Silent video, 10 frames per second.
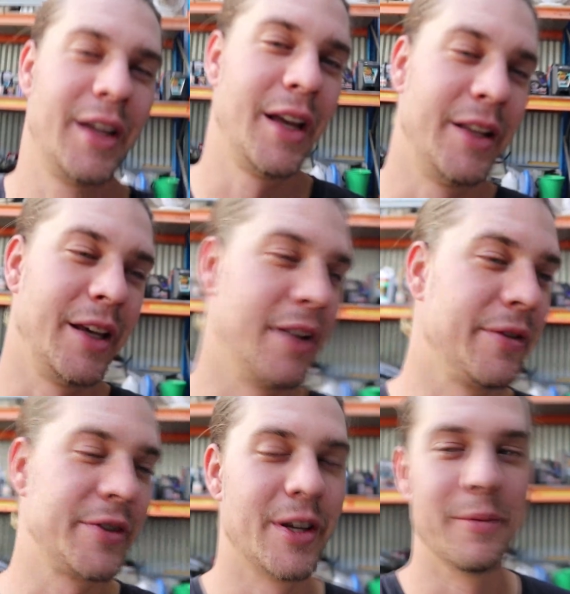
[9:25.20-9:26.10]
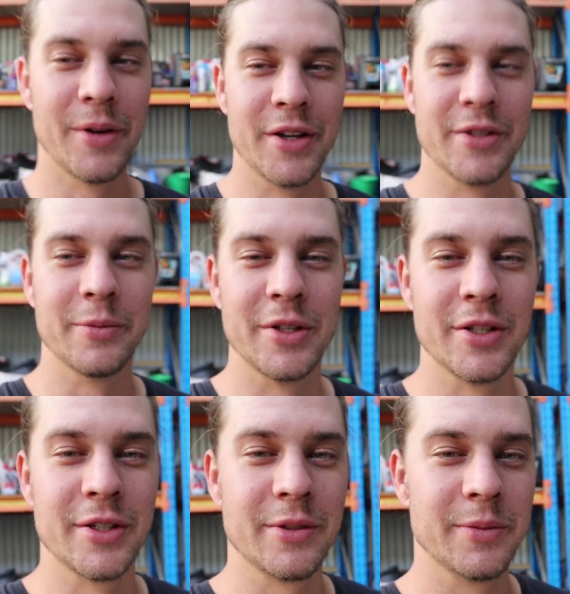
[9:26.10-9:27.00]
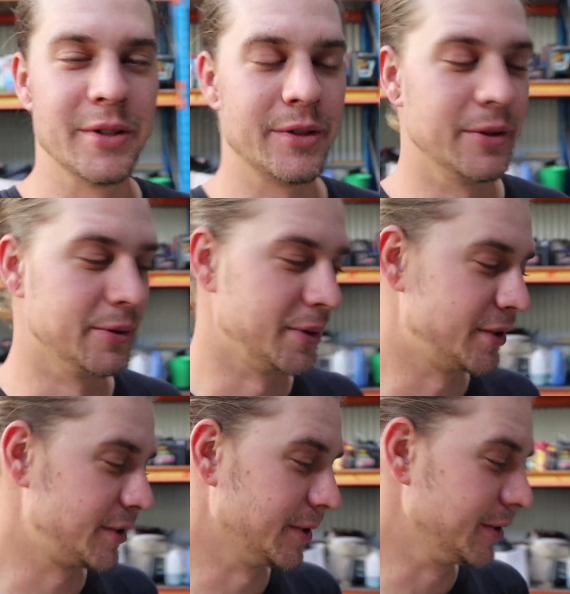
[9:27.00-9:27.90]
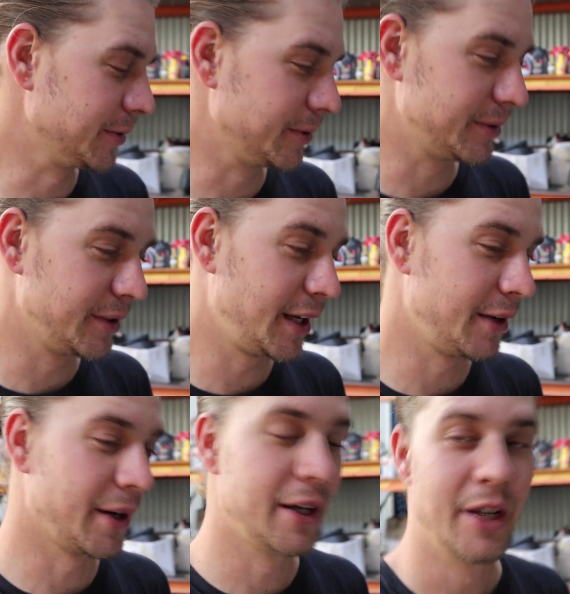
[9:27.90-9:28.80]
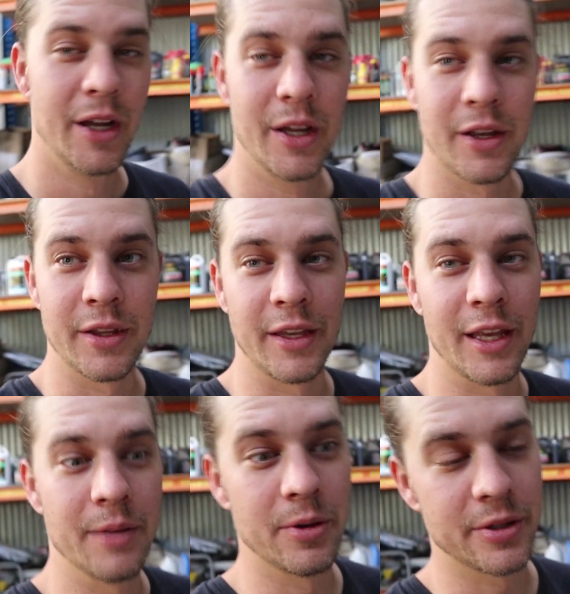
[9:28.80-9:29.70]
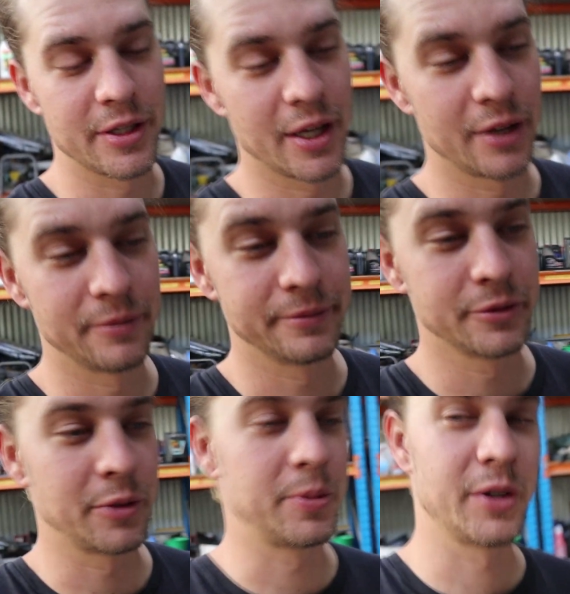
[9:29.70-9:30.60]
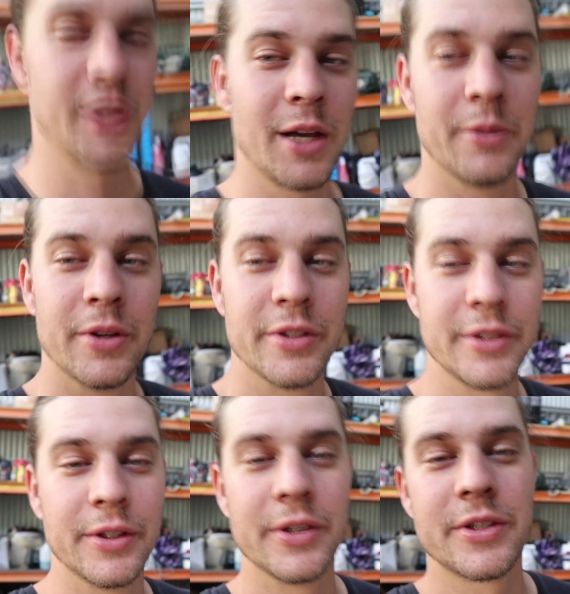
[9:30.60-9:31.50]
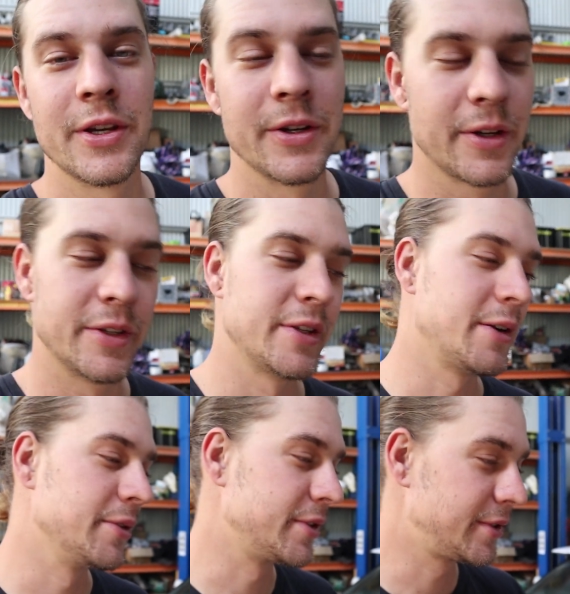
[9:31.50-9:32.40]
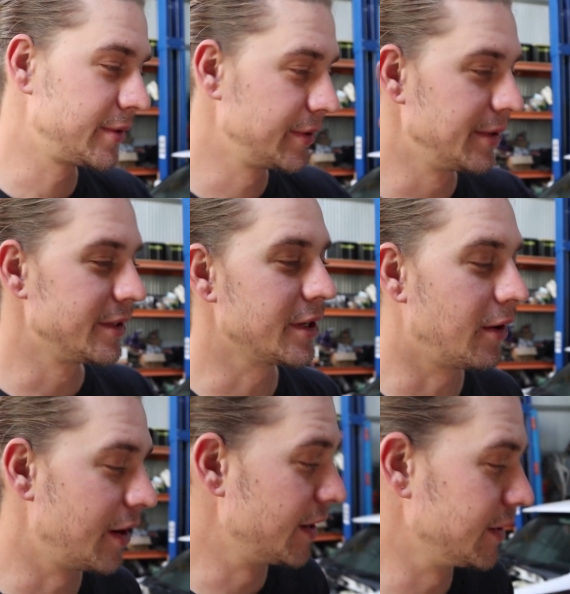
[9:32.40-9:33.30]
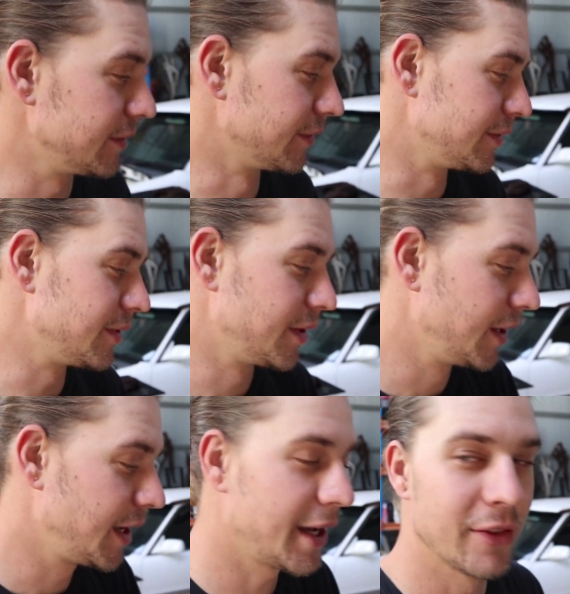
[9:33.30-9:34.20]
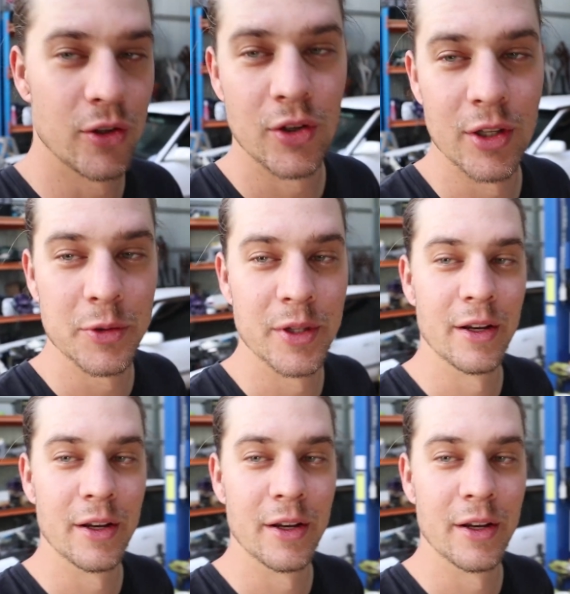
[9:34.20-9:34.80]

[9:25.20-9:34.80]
And yeah, for some reason, we'd still do it. Anyway, got the gearbox out. What a prick that was. Also, because I was tired and had the shits with